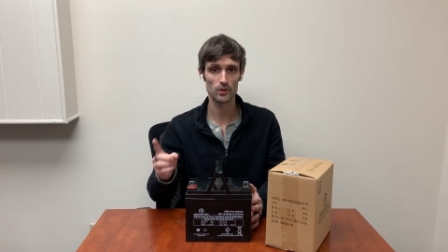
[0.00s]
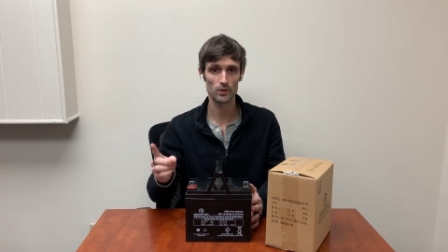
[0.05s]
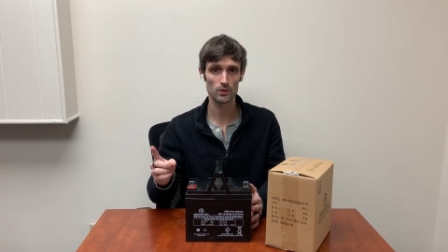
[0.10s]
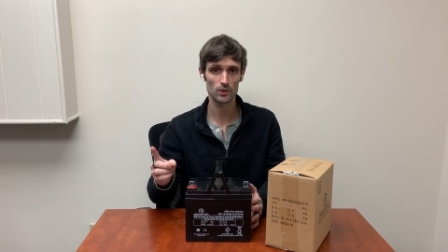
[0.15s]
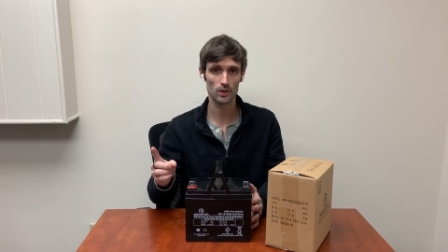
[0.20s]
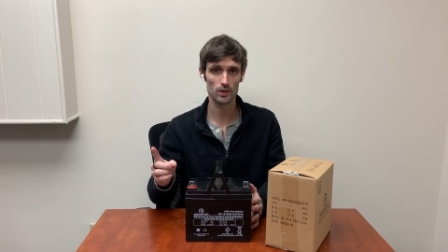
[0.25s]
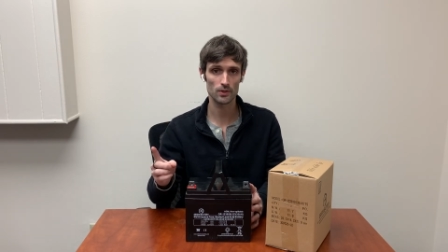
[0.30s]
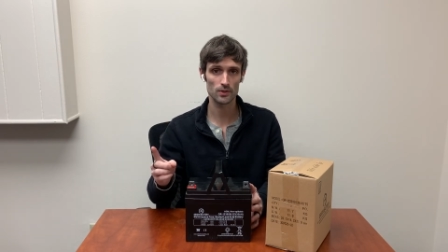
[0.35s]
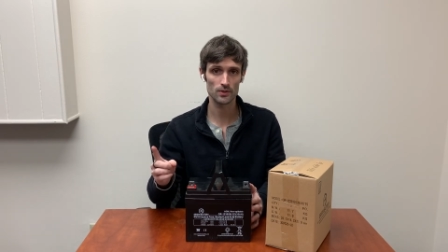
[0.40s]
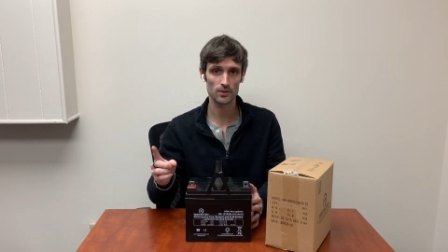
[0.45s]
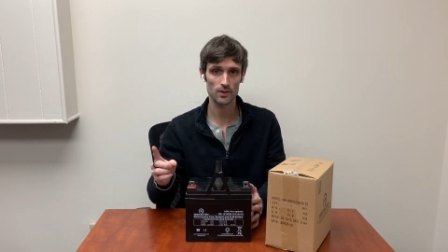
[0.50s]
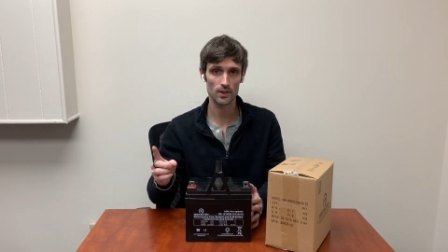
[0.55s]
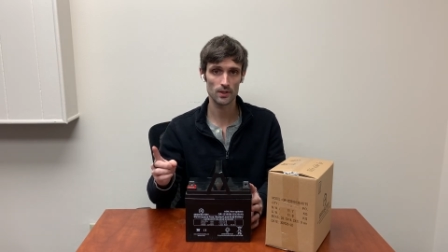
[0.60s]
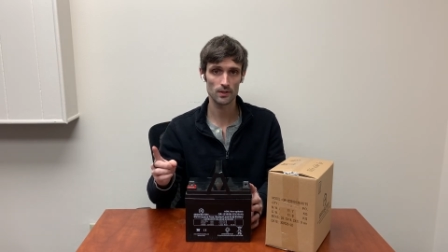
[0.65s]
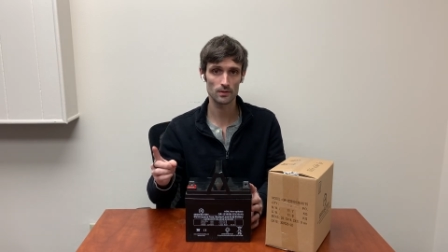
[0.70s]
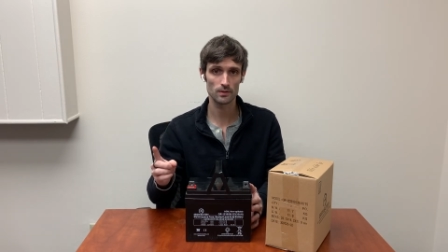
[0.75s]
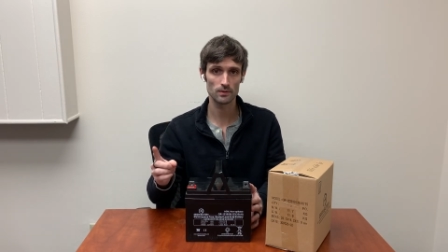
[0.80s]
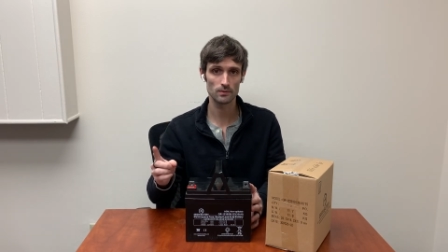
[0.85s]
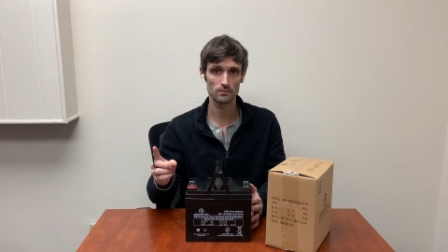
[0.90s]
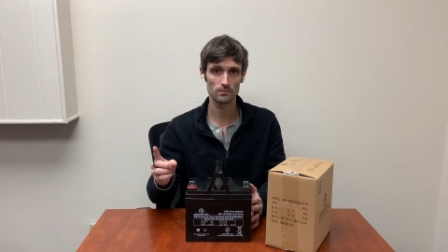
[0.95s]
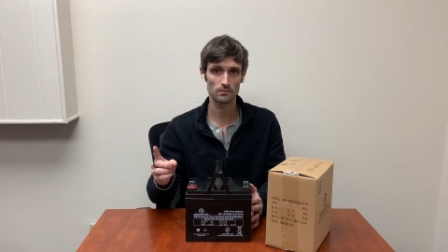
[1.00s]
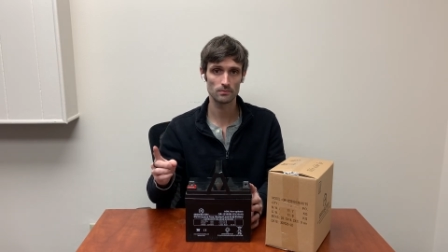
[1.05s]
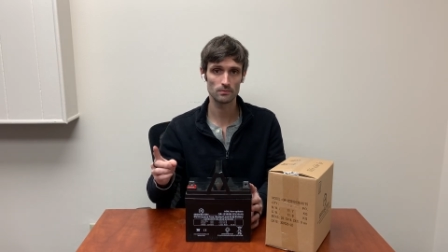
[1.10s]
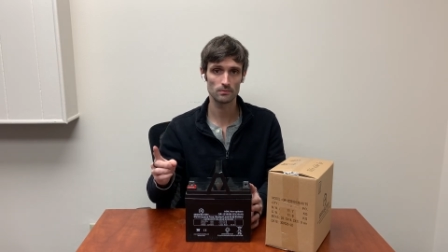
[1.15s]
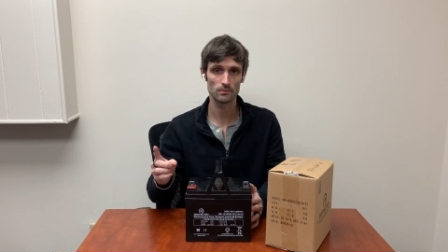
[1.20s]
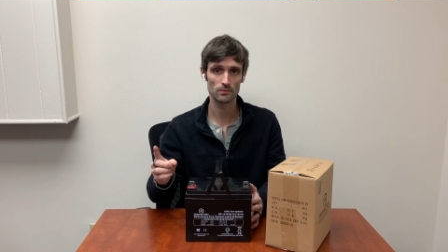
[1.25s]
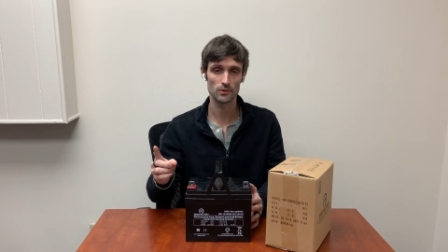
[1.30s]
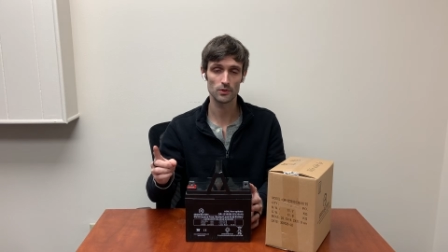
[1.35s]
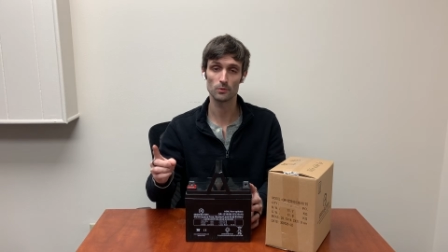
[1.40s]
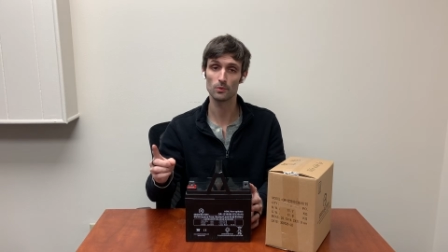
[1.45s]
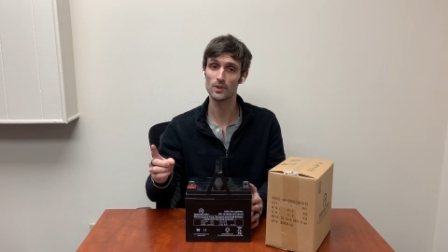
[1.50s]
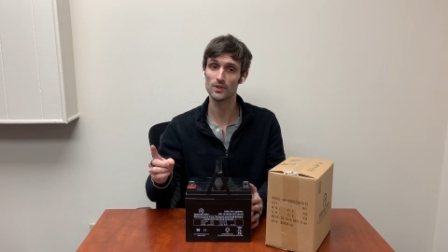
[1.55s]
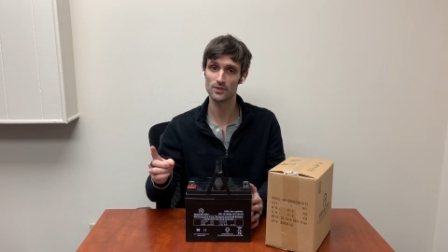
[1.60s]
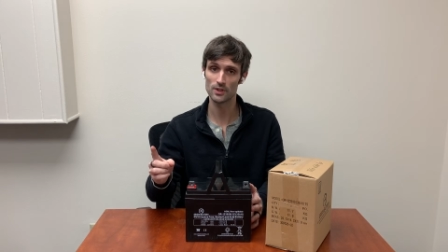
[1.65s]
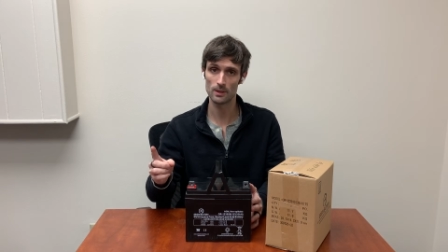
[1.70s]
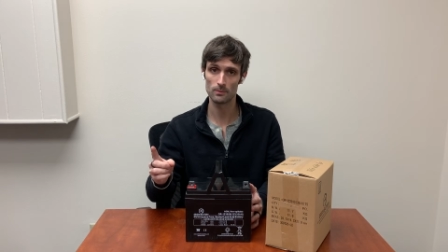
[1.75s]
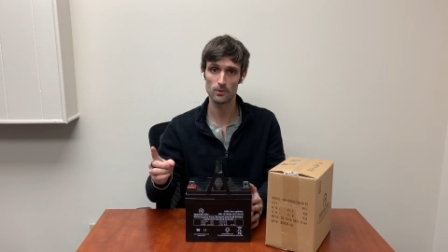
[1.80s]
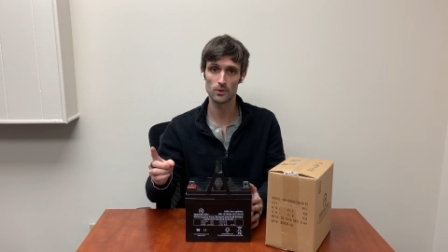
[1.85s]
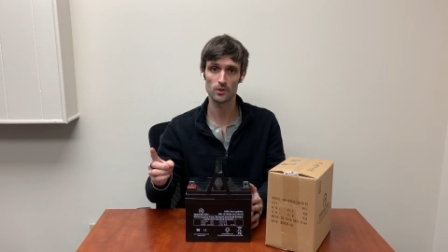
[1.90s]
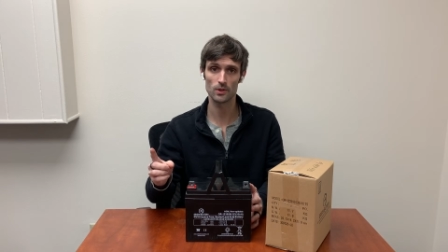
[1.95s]
charge cycle, so one
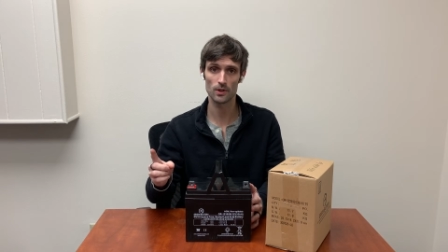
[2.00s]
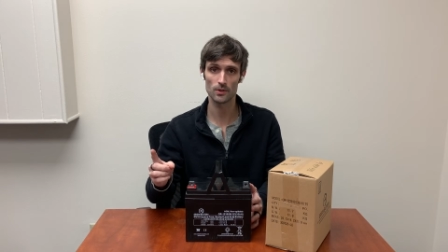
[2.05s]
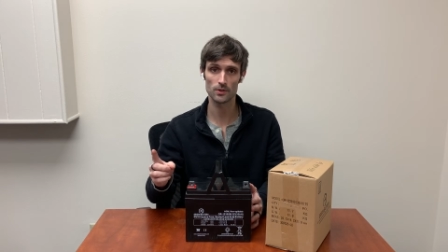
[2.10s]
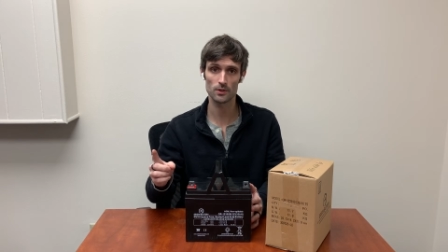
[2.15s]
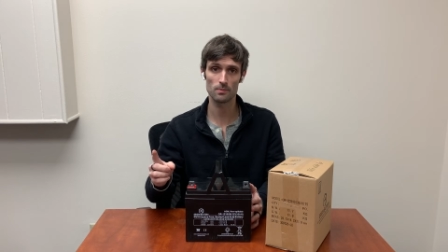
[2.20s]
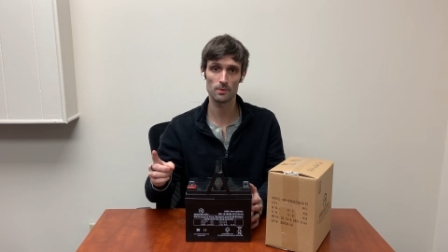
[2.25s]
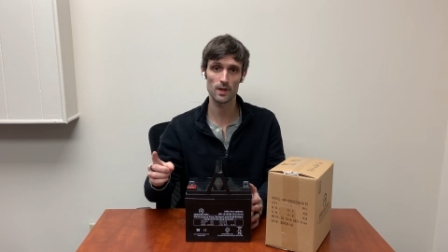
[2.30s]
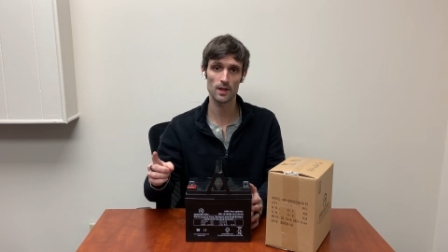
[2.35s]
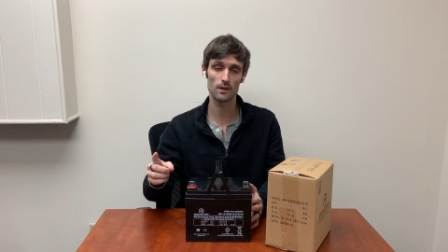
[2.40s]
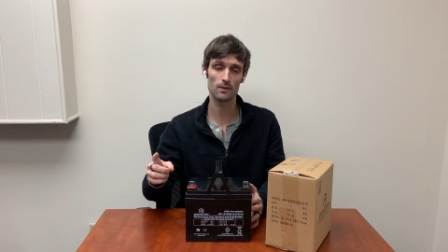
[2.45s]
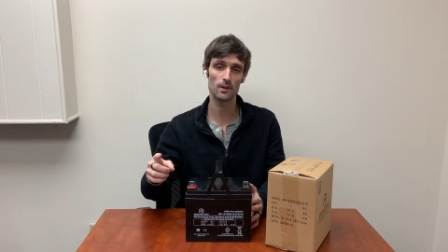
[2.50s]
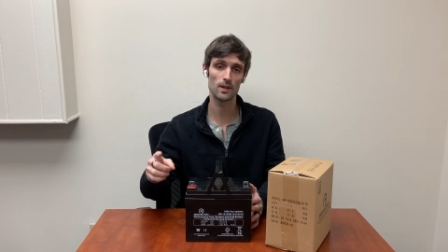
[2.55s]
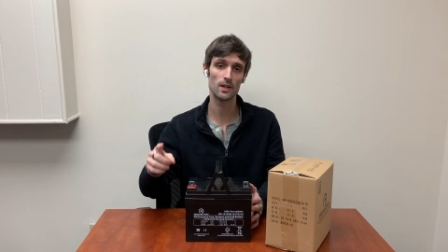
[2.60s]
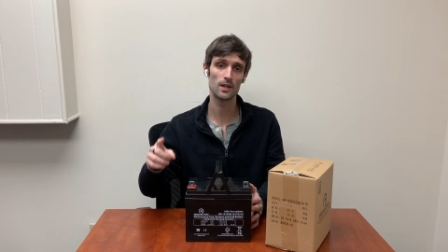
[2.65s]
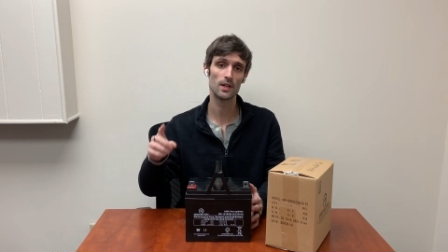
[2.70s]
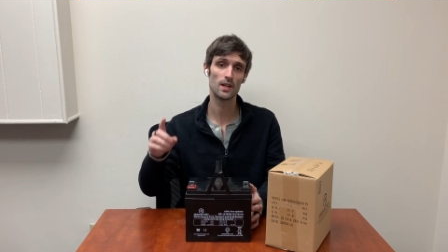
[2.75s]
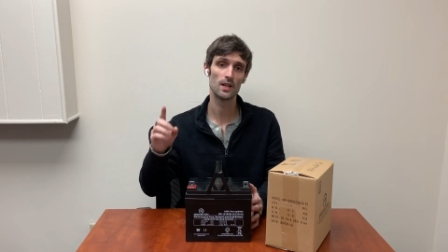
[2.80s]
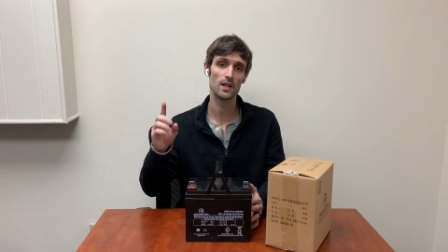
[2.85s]
time you charge the battery,